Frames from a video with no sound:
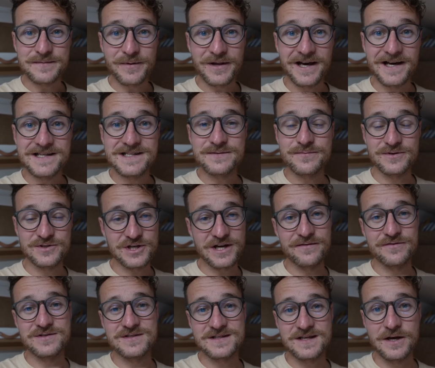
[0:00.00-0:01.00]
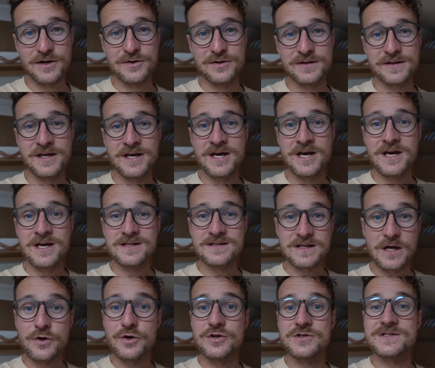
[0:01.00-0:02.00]
plans, we're driving south
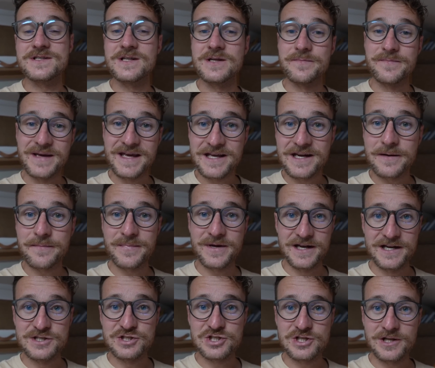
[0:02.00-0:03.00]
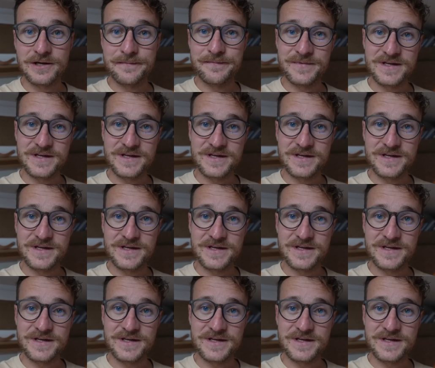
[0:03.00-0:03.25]
down onto the Beira Peninsula